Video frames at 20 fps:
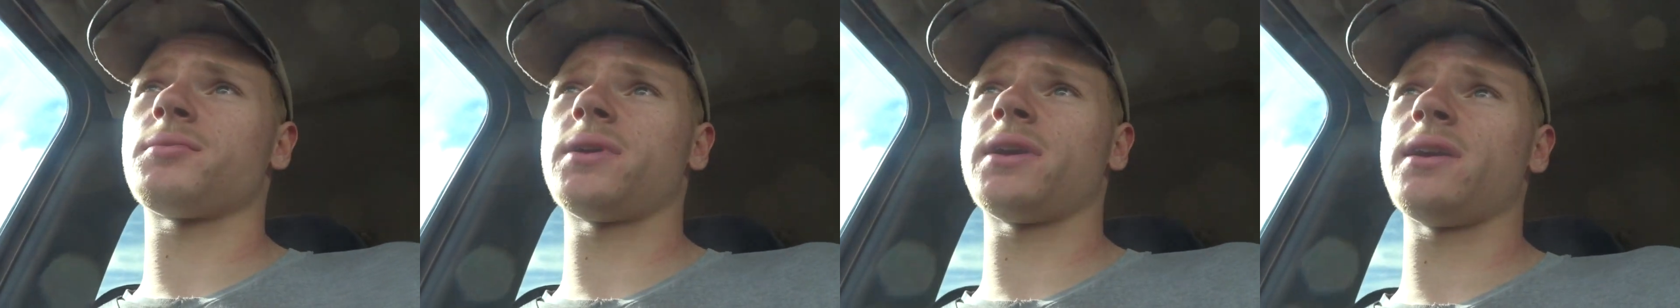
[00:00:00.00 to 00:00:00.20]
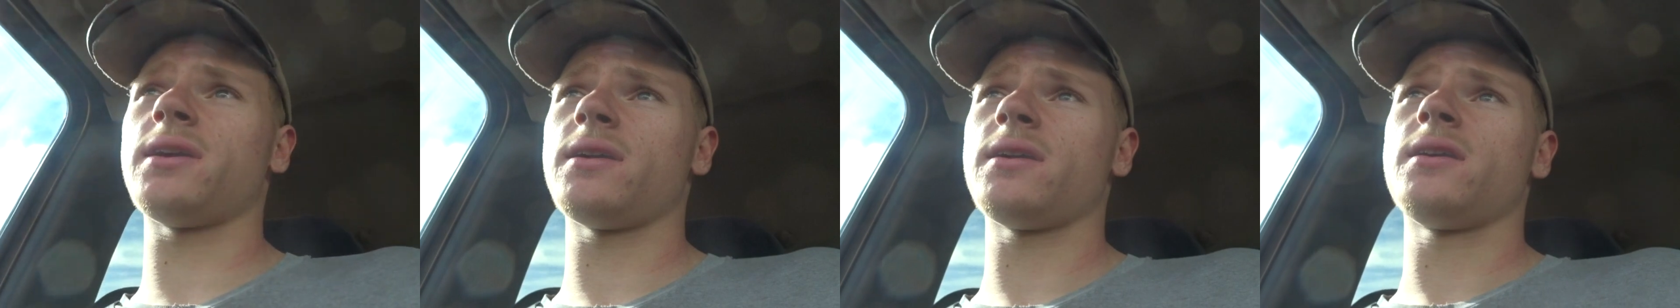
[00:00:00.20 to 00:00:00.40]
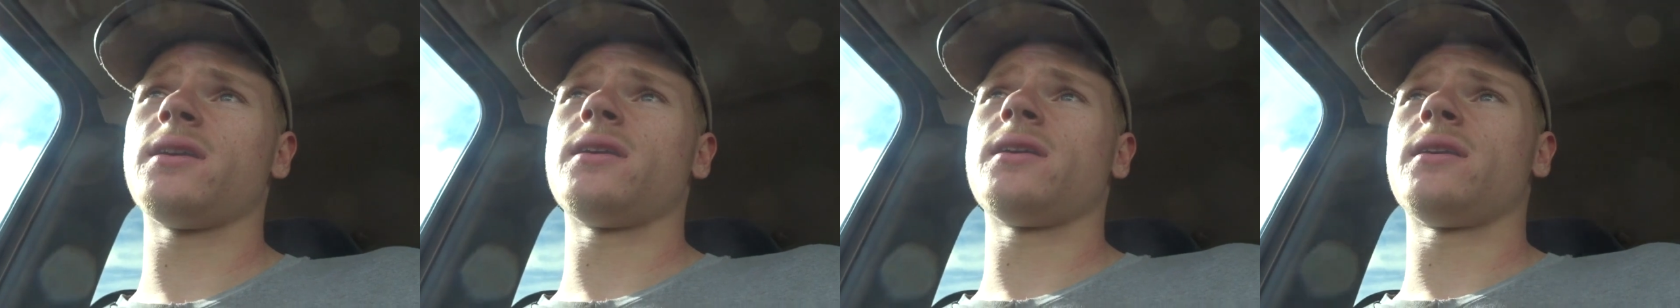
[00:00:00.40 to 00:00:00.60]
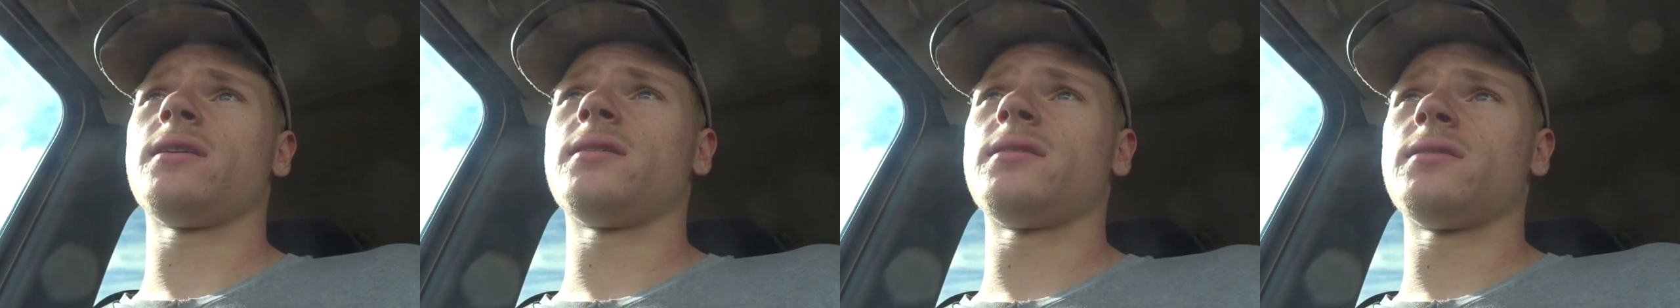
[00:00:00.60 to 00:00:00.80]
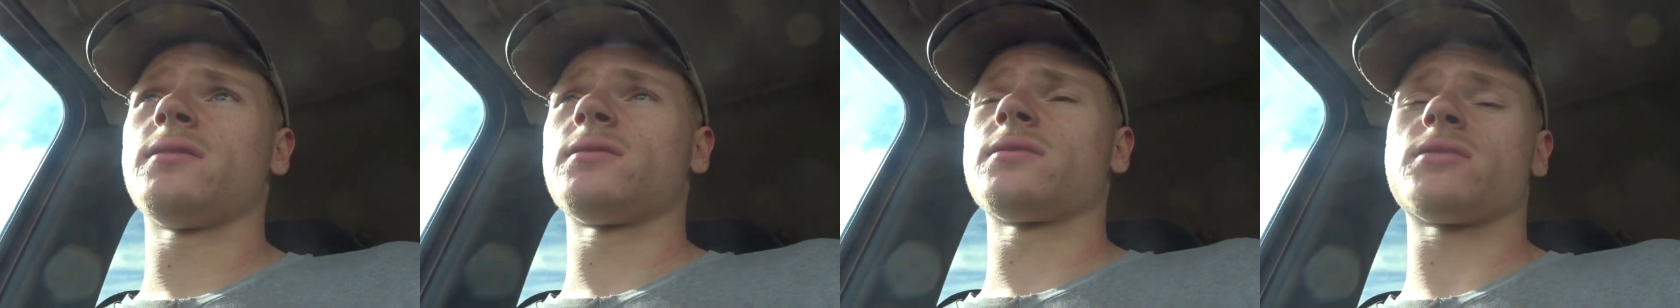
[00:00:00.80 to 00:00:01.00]
we
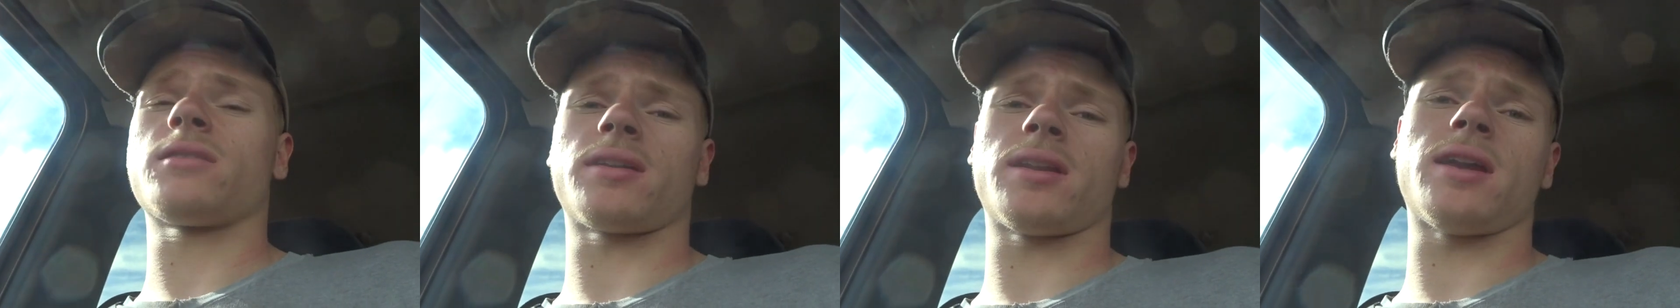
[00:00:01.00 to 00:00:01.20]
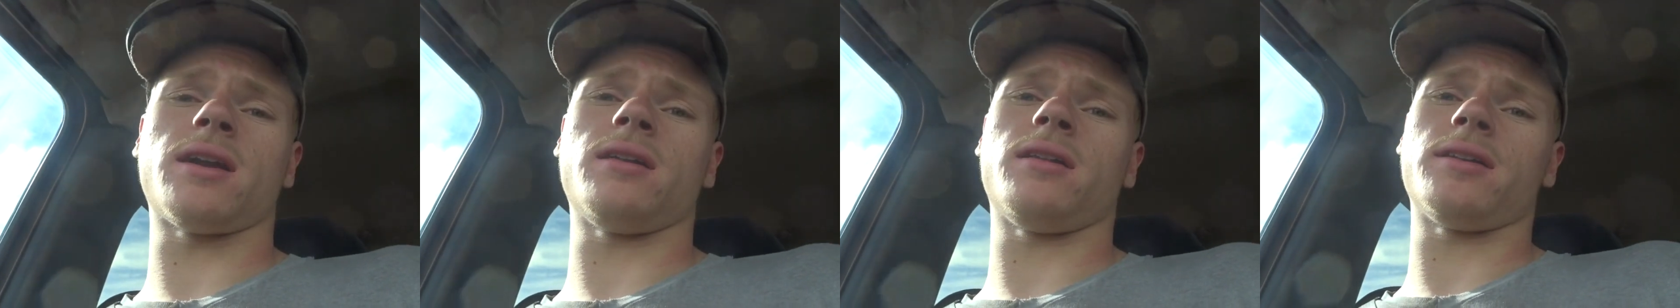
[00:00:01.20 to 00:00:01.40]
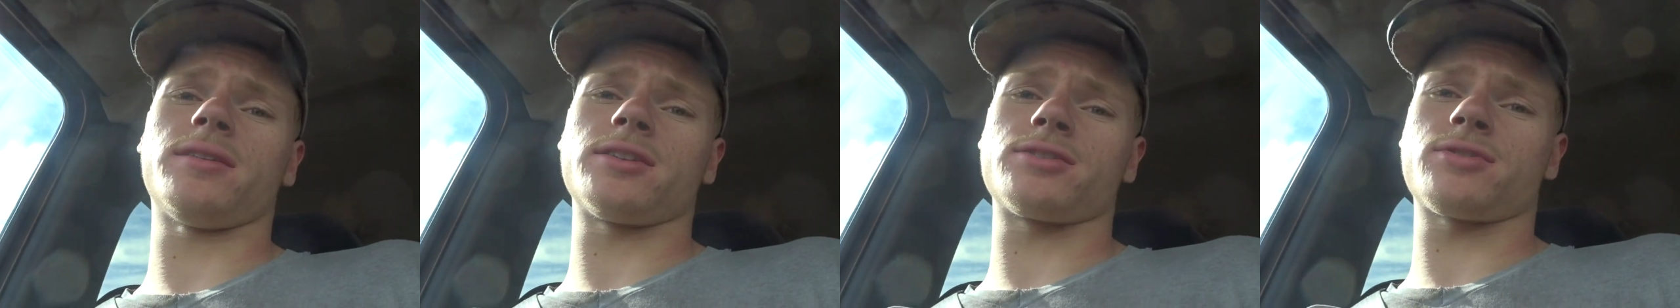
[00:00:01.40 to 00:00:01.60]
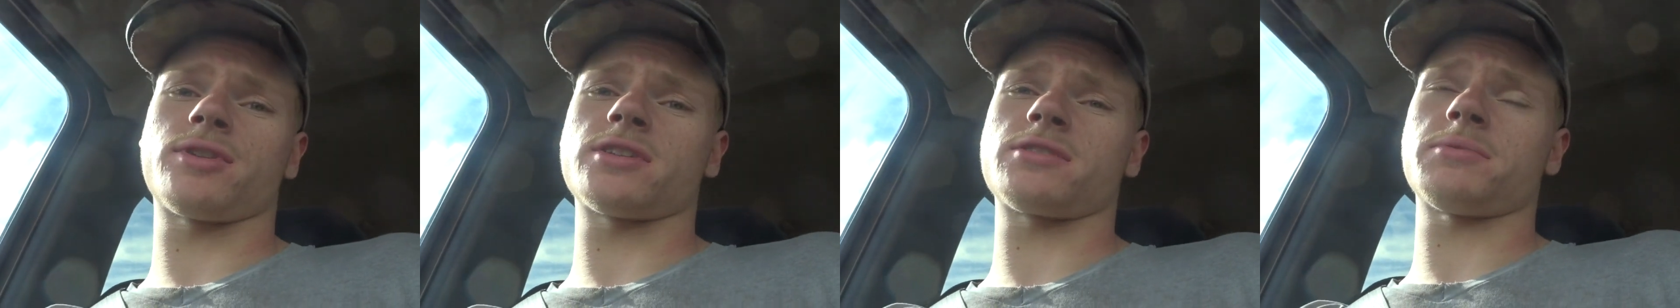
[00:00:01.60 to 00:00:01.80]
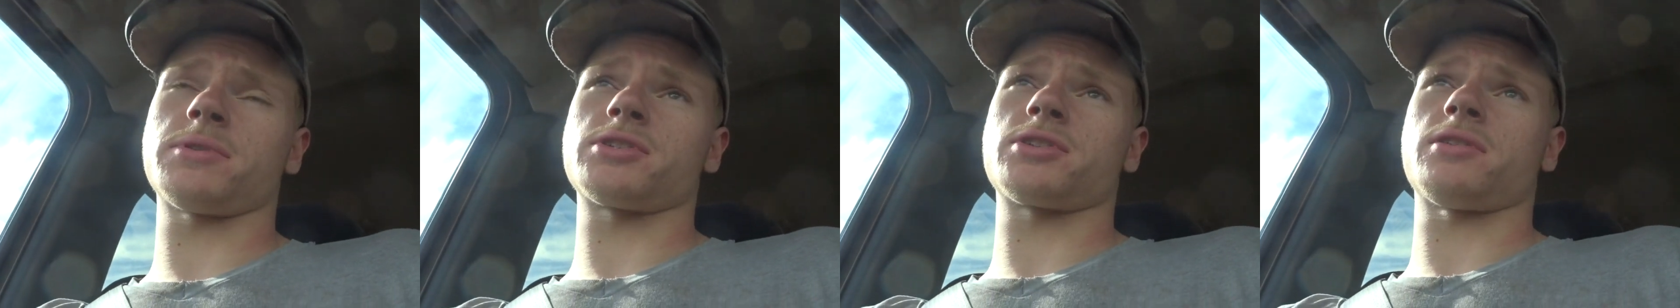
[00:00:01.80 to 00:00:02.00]
took an L on the
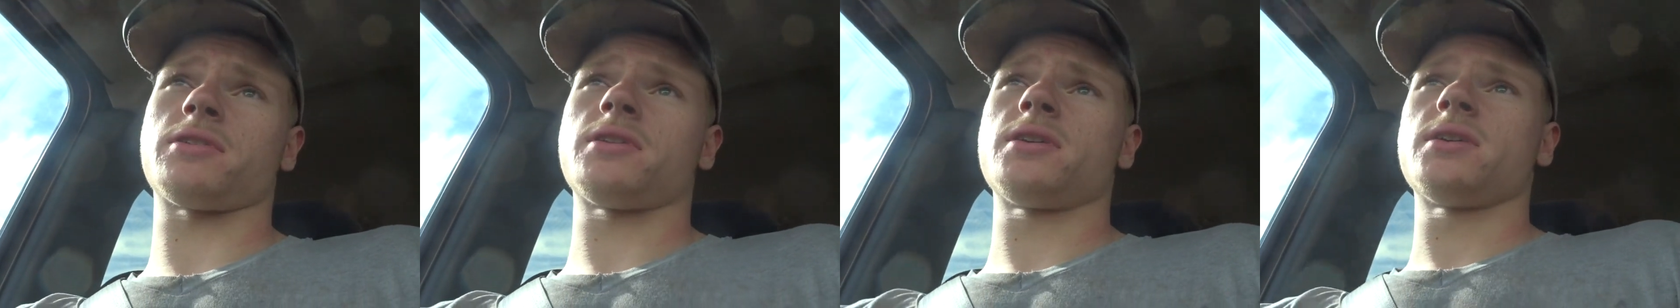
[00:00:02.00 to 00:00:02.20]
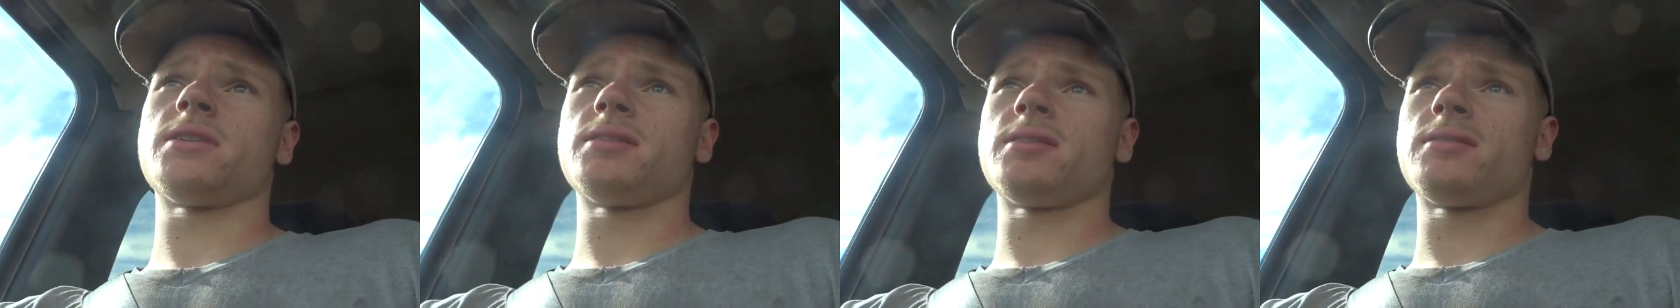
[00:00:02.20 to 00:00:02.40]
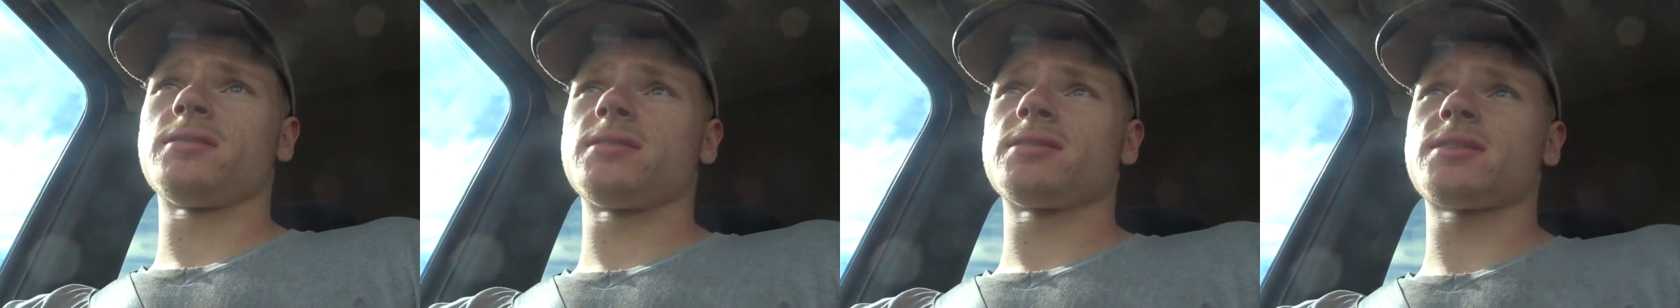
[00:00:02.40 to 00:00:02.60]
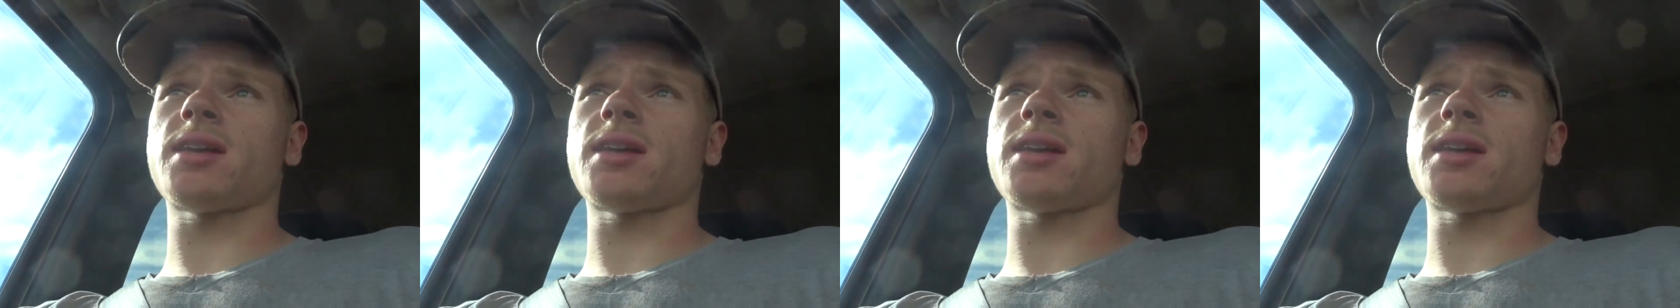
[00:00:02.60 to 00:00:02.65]
transmission.